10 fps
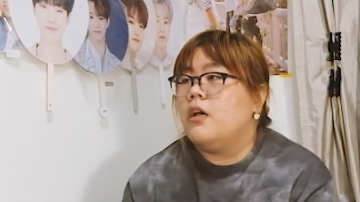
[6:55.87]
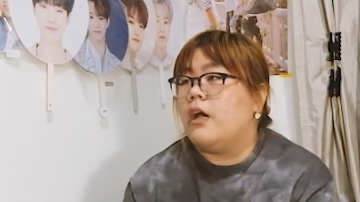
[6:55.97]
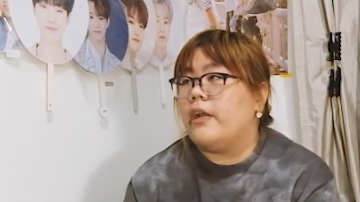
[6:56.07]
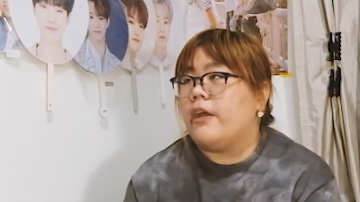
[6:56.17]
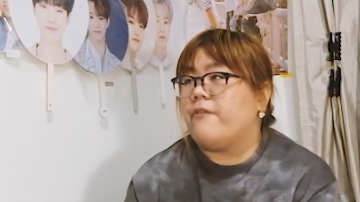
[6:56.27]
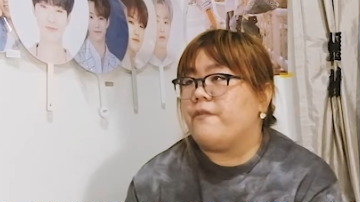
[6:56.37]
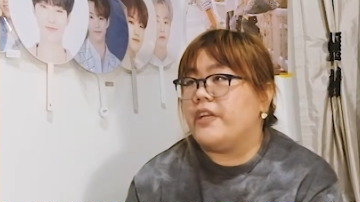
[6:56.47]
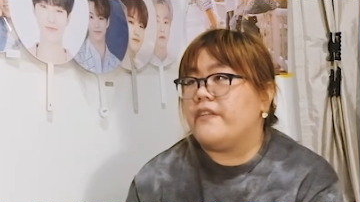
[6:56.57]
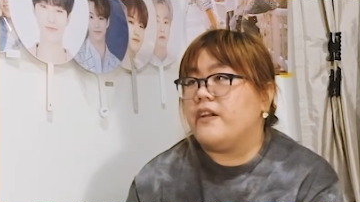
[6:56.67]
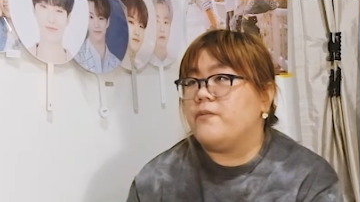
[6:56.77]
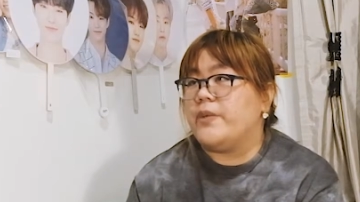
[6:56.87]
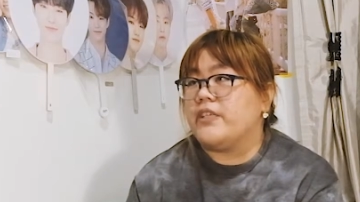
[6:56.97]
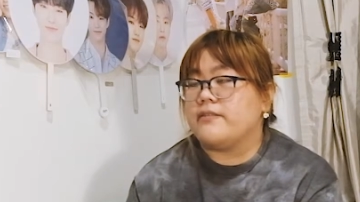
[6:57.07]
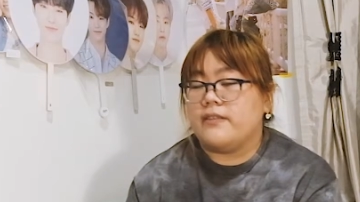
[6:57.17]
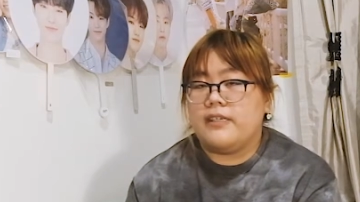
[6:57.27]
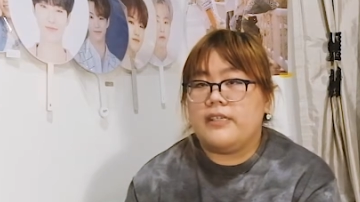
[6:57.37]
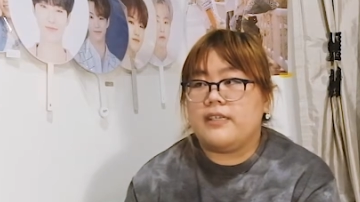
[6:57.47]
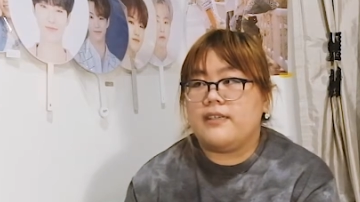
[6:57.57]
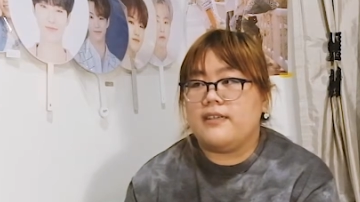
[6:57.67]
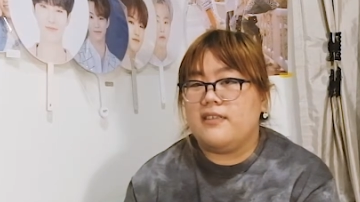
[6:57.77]
And I freaked out because like
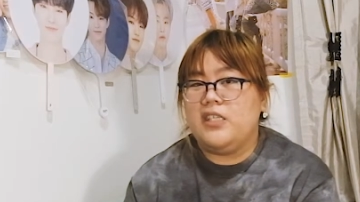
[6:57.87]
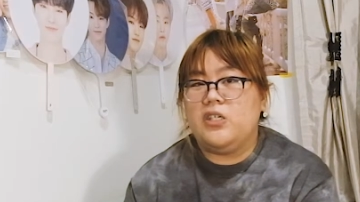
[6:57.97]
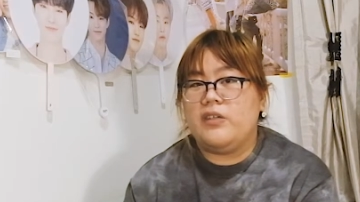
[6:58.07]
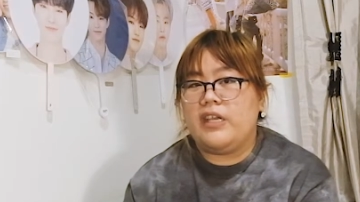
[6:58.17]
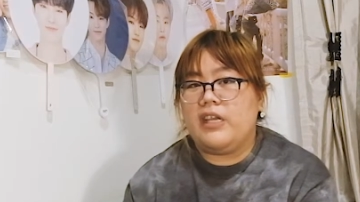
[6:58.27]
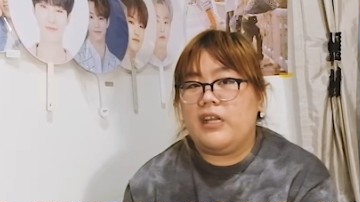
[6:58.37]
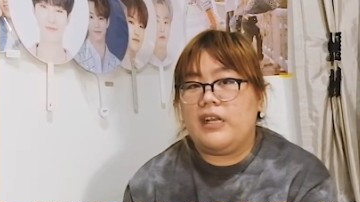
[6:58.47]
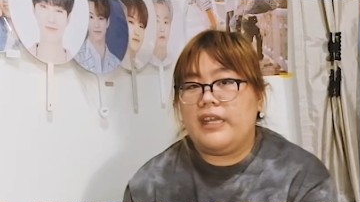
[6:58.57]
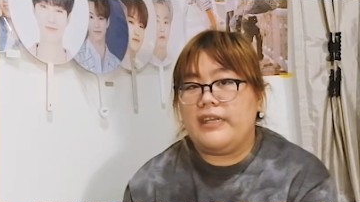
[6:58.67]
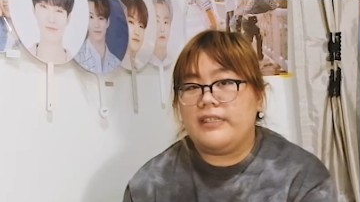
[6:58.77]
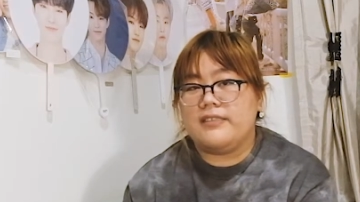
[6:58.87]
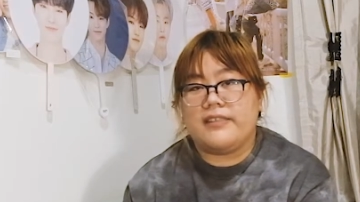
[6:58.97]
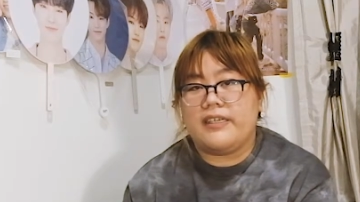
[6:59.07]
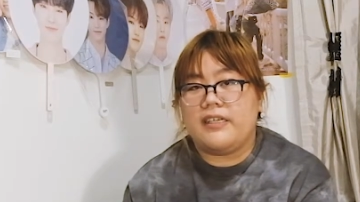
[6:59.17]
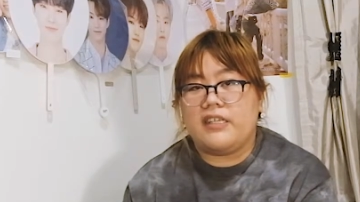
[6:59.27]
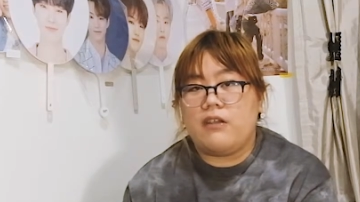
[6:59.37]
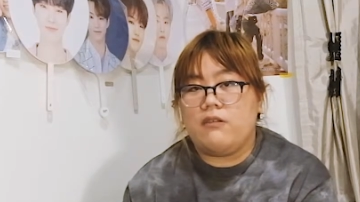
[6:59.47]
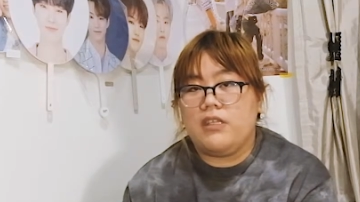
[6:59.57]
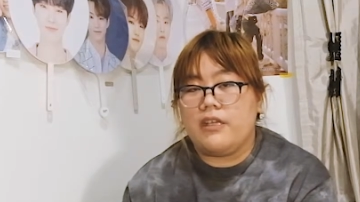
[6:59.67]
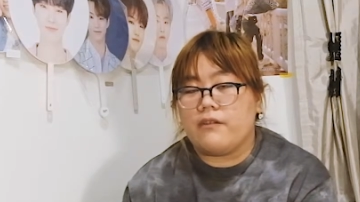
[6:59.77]
knowing like this thing they
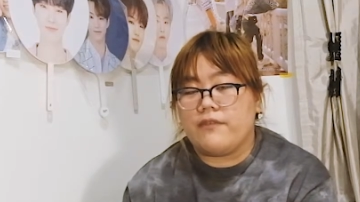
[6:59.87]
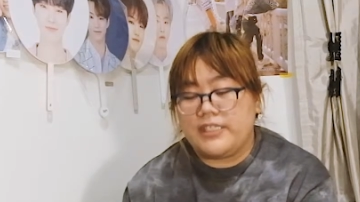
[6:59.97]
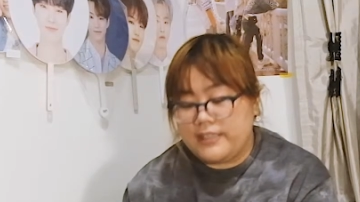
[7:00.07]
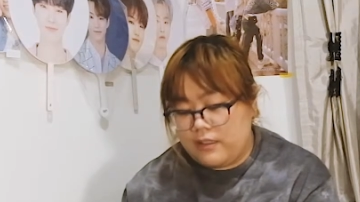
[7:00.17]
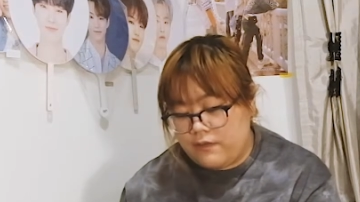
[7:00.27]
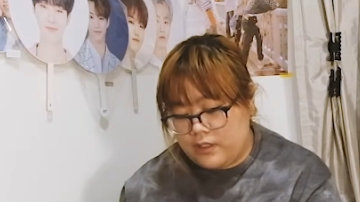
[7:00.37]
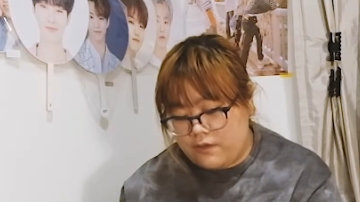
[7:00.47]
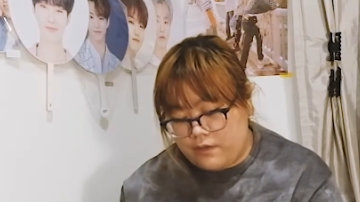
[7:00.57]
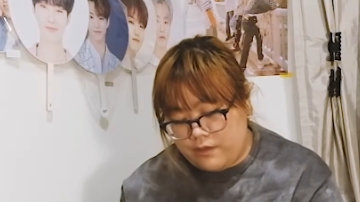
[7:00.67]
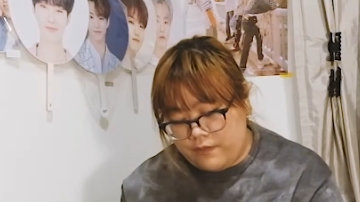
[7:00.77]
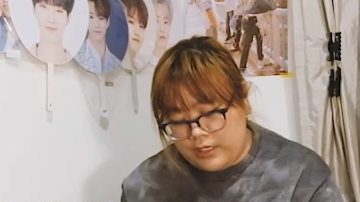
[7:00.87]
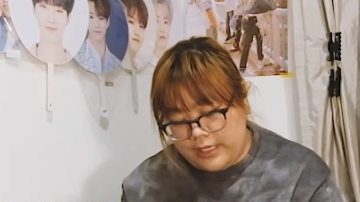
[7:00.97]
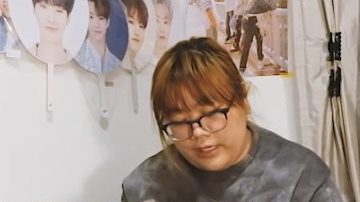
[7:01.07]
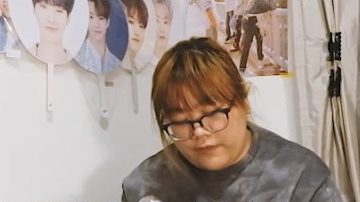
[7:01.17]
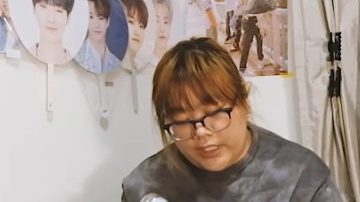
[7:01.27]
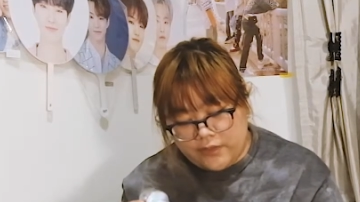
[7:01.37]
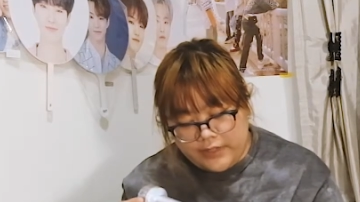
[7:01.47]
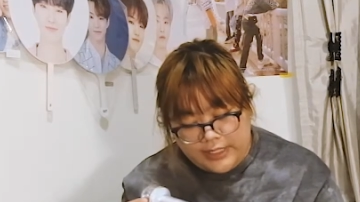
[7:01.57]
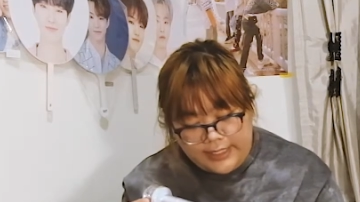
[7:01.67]
will like resell for like really